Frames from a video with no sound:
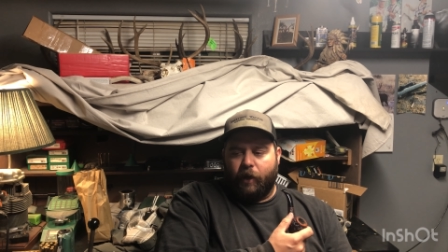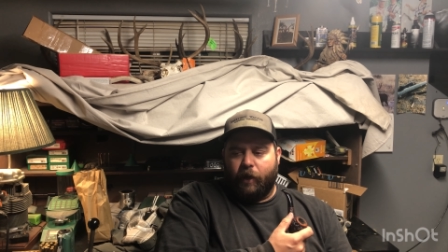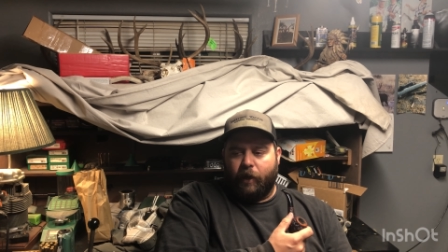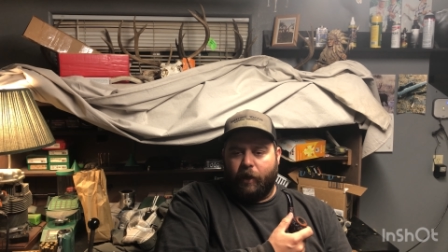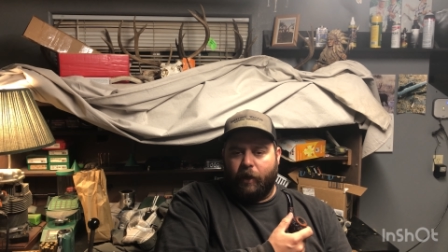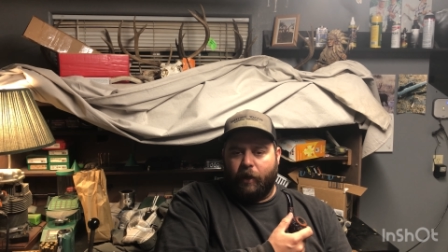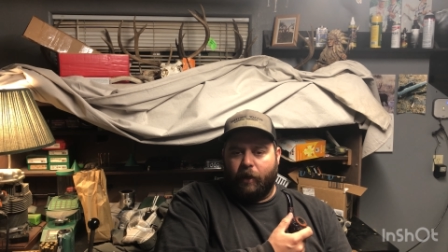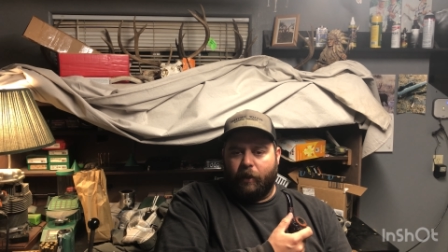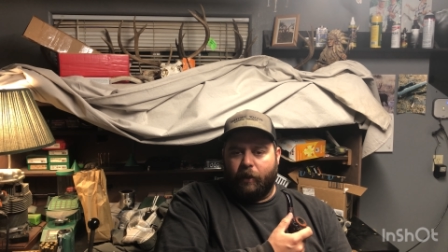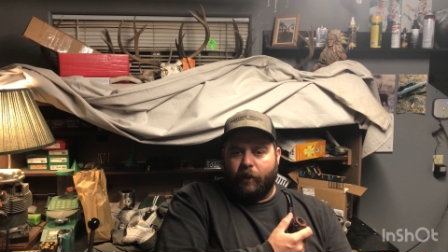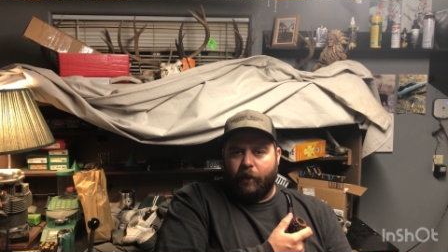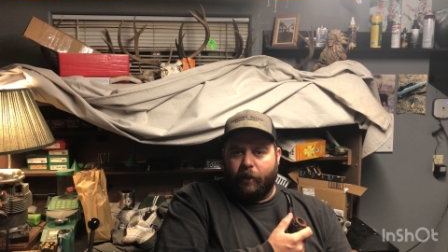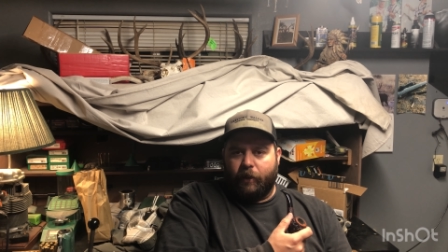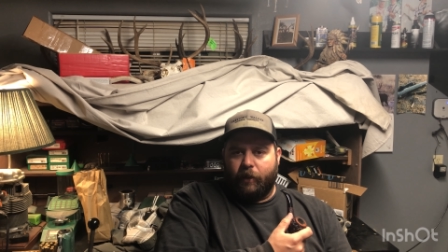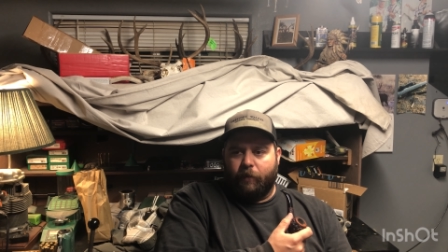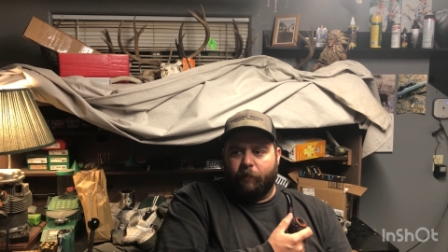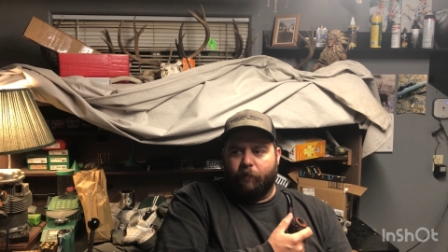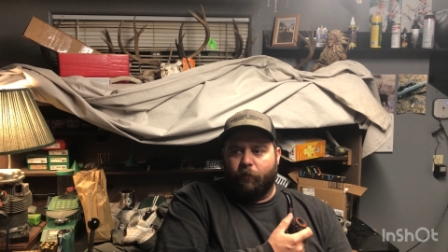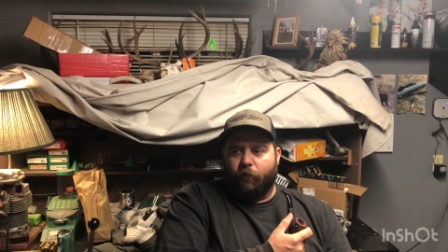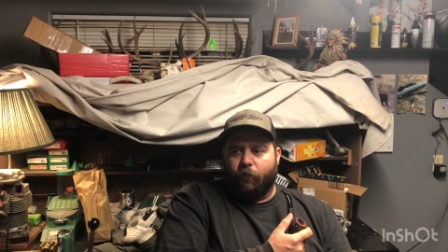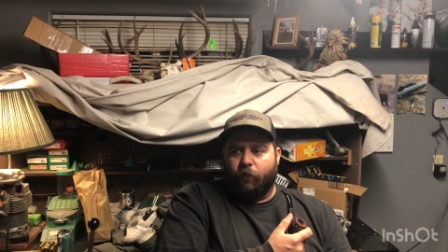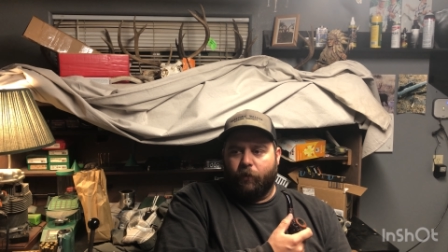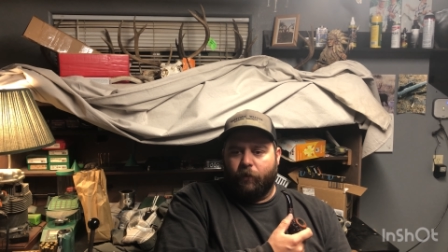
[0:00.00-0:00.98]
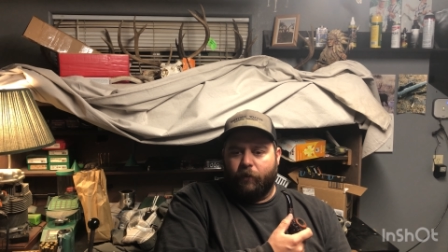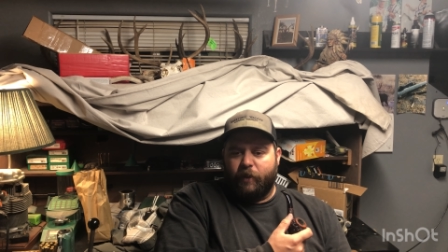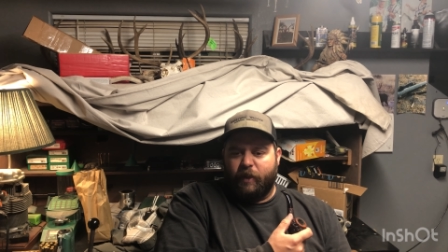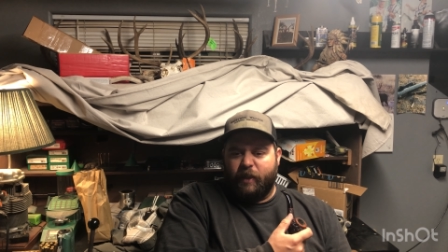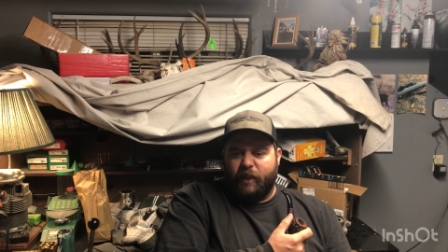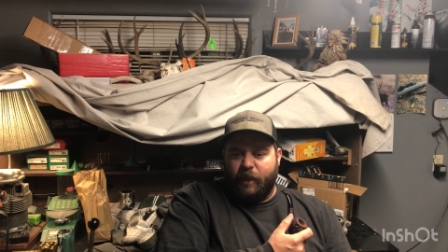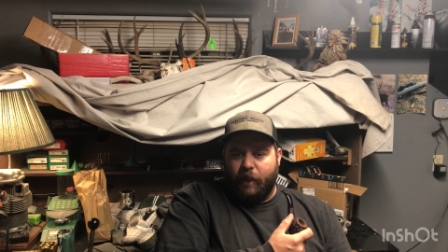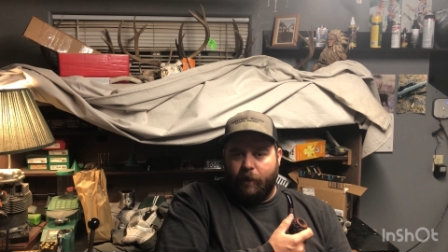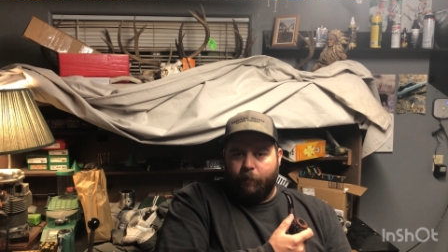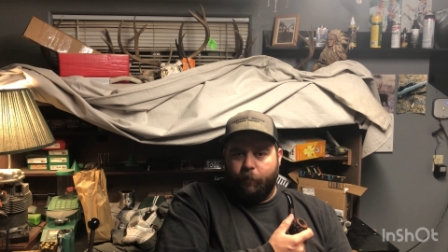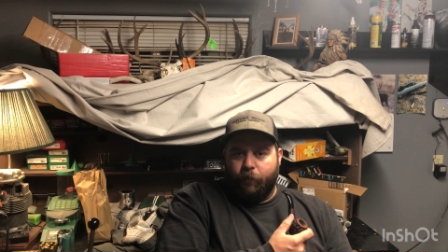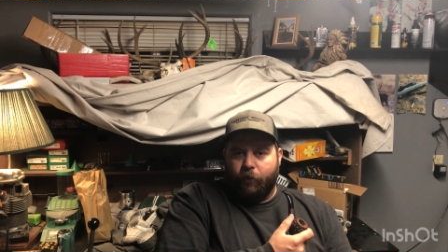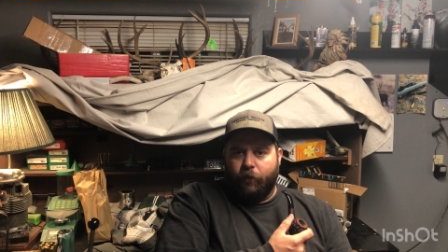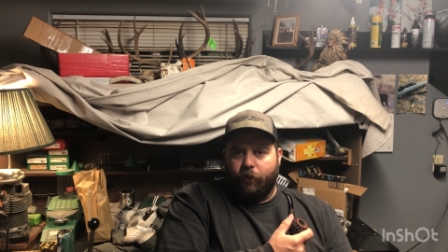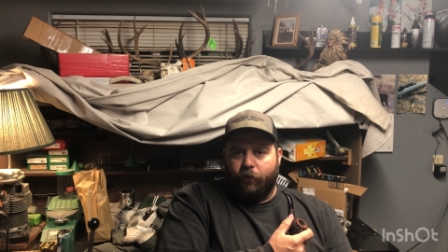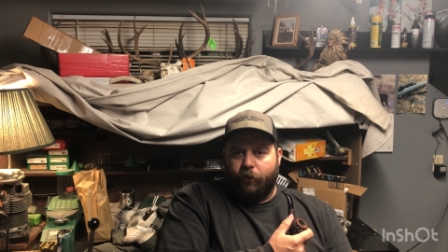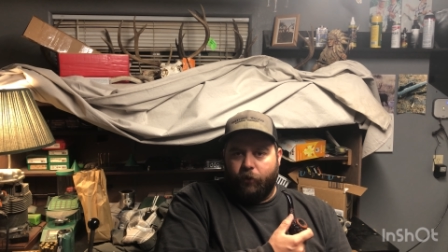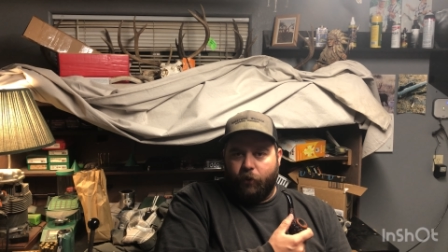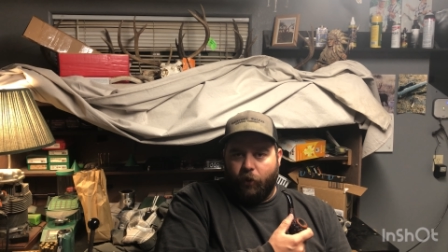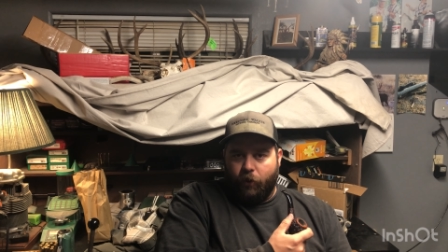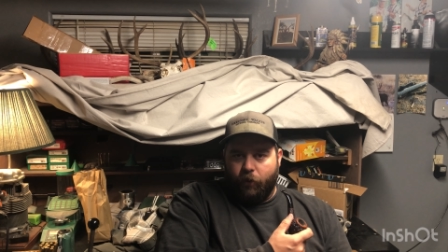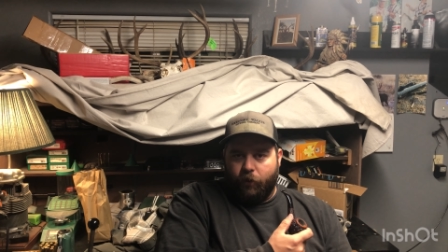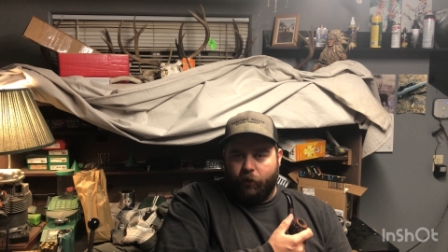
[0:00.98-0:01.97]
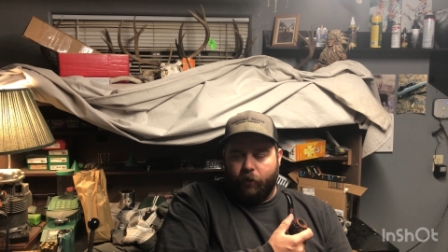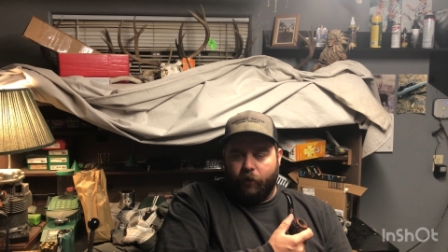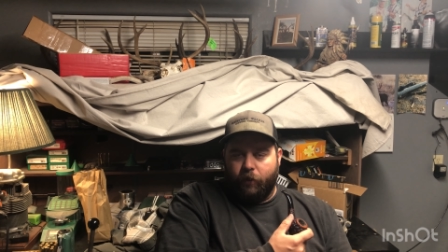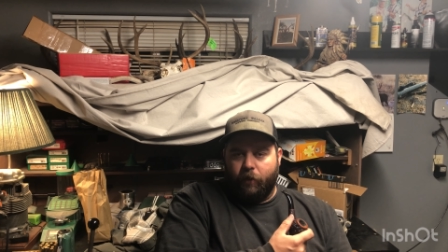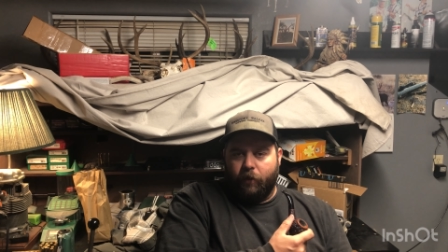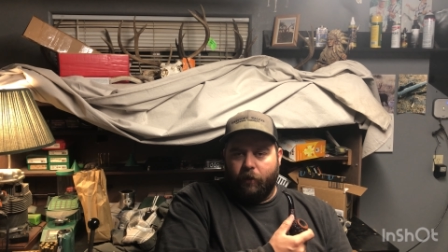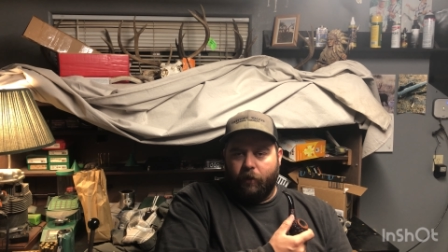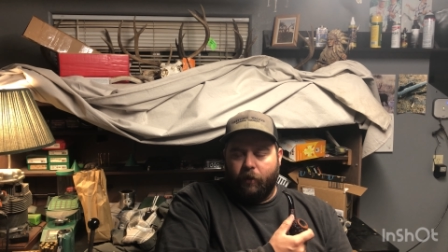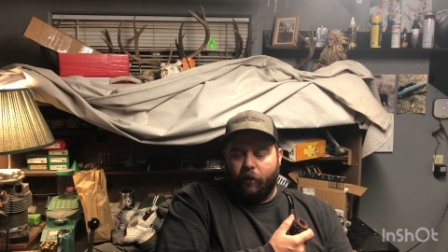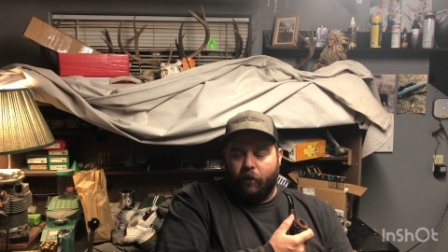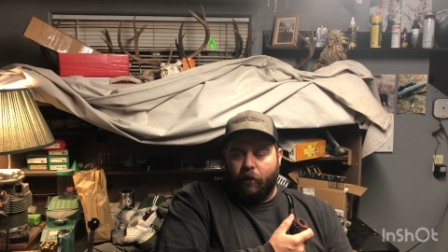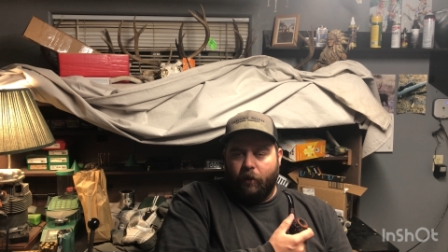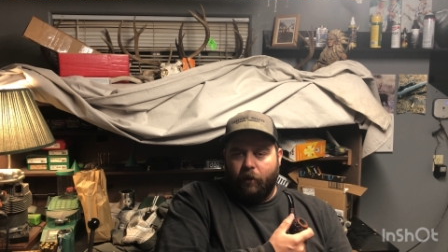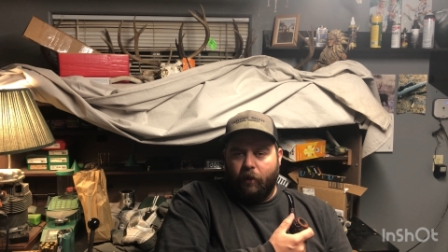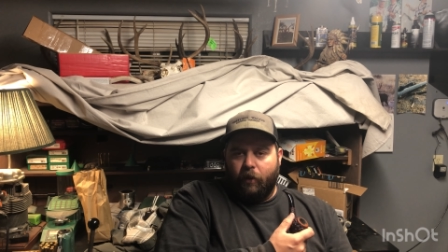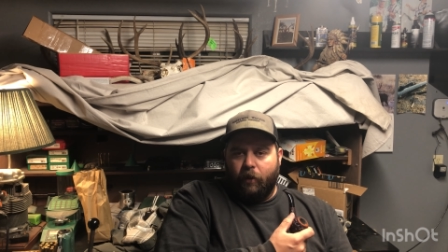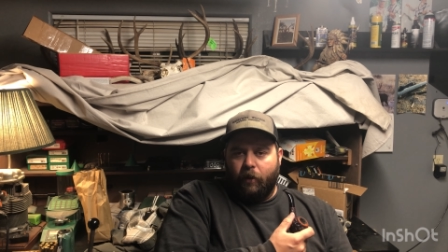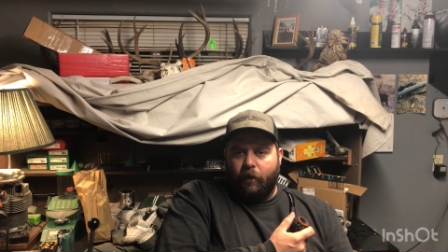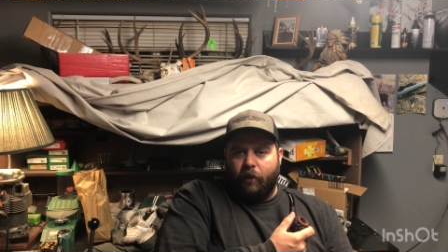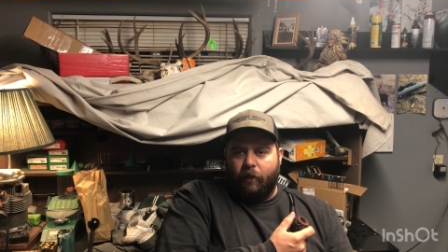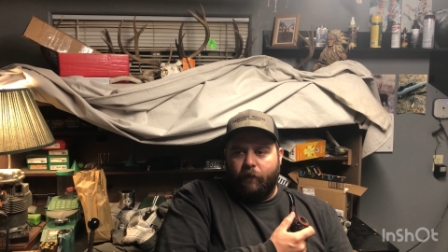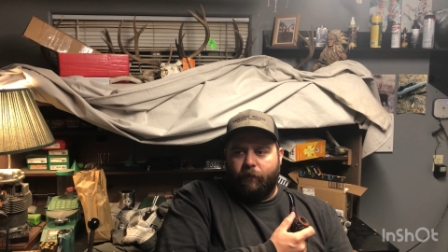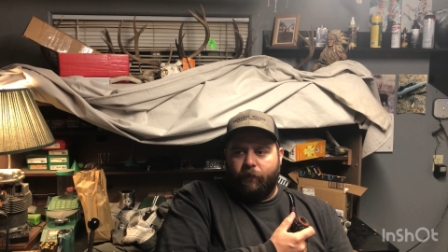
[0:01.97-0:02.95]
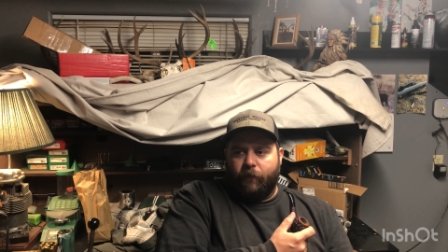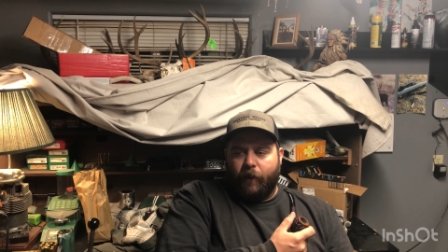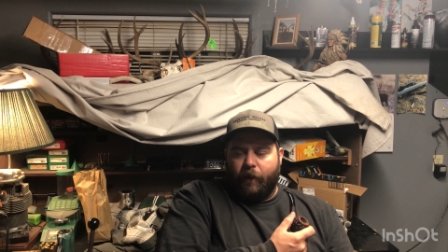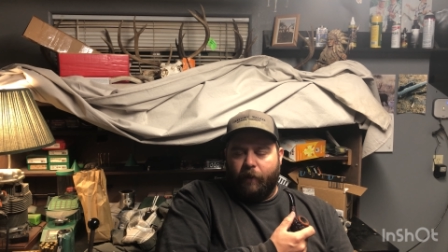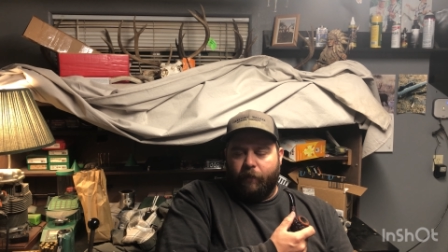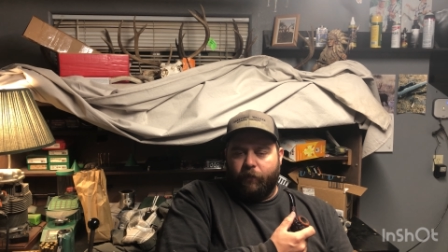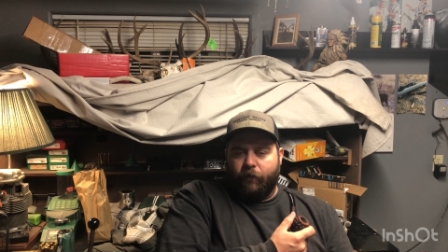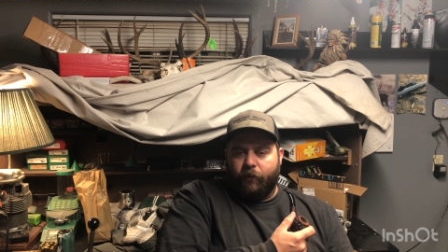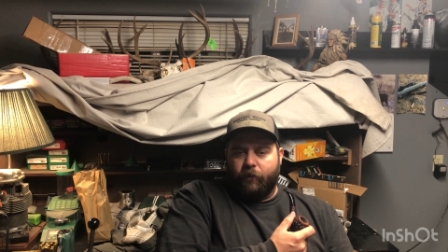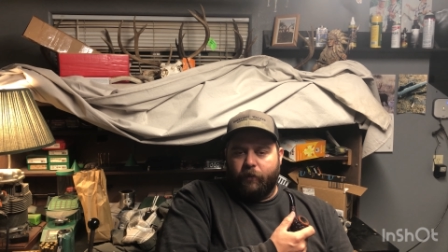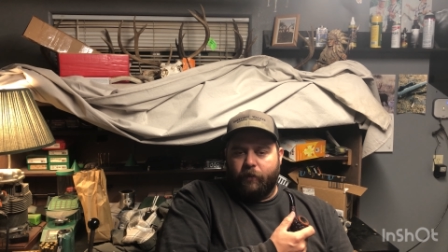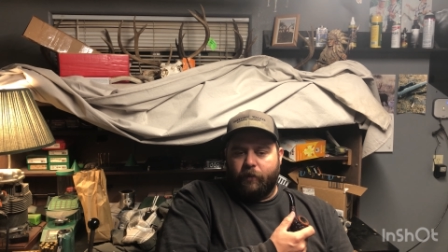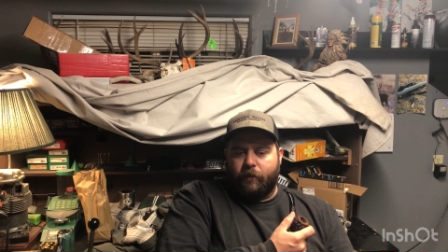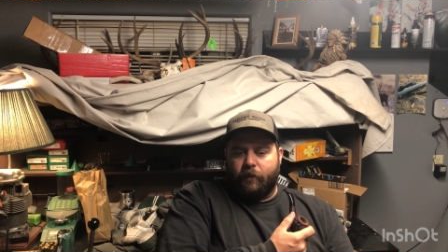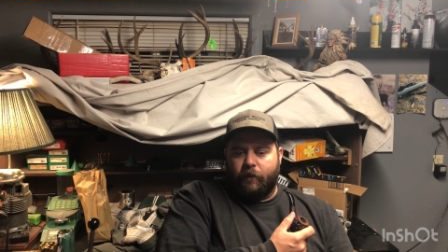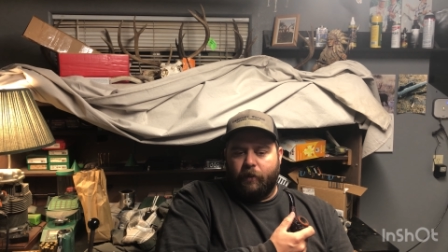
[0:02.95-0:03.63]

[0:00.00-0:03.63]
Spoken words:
I kind of like the more deeper, darker flavors.